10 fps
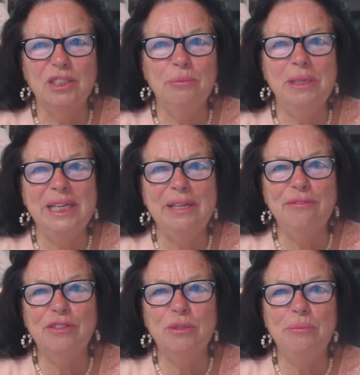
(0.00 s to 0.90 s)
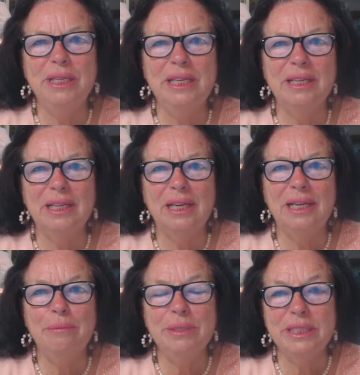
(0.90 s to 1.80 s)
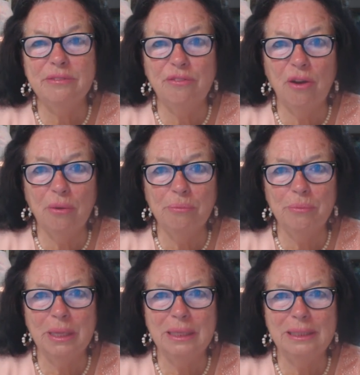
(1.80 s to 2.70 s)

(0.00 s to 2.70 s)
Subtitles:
to believe to be a limited form